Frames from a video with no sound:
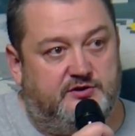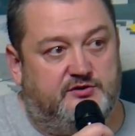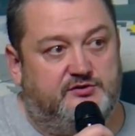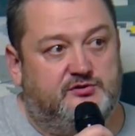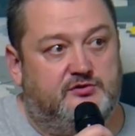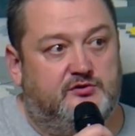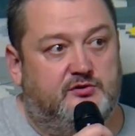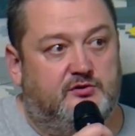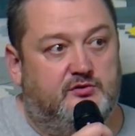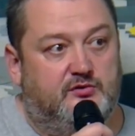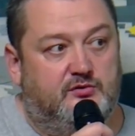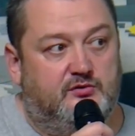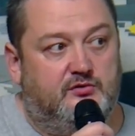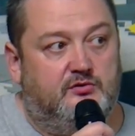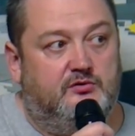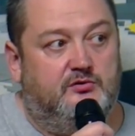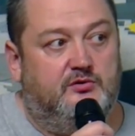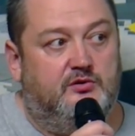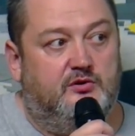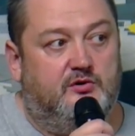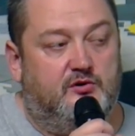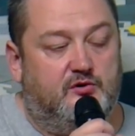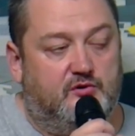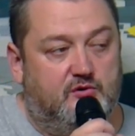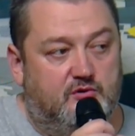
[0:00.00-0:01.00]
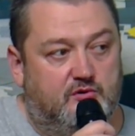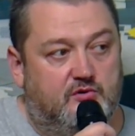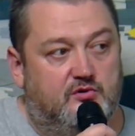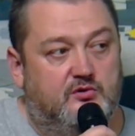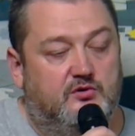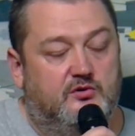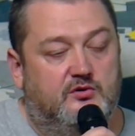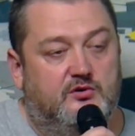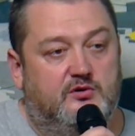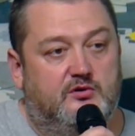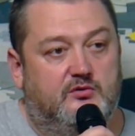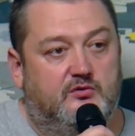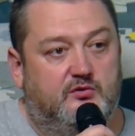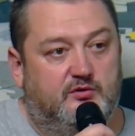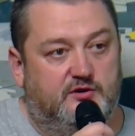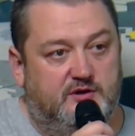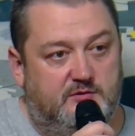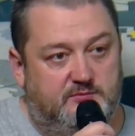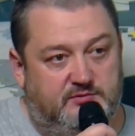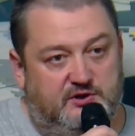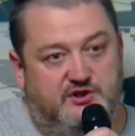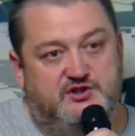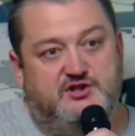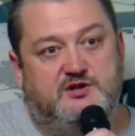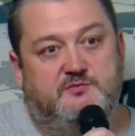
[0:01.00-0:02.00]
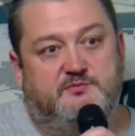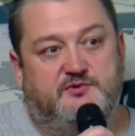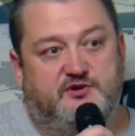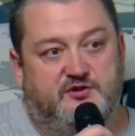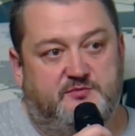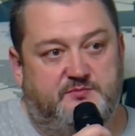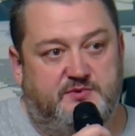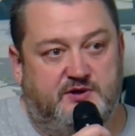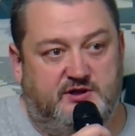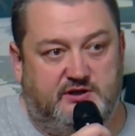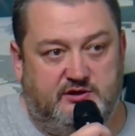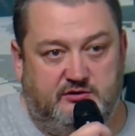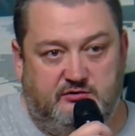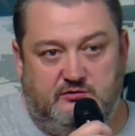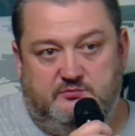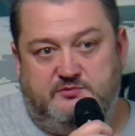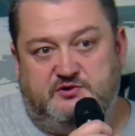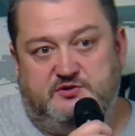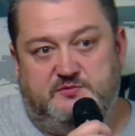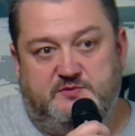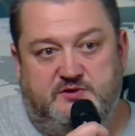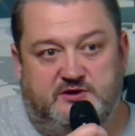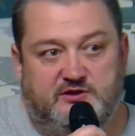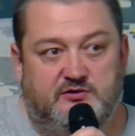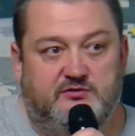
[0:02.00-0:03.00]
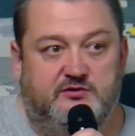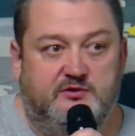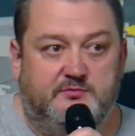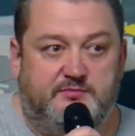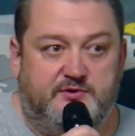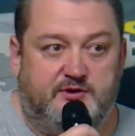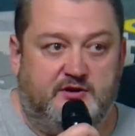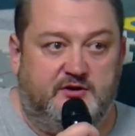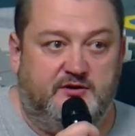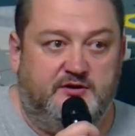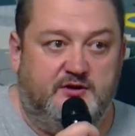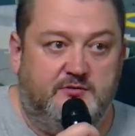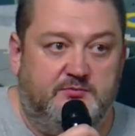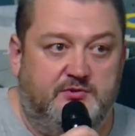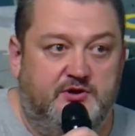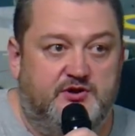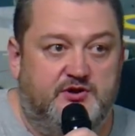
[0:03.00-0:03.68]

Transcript: What are the main trends of development of volunteer movement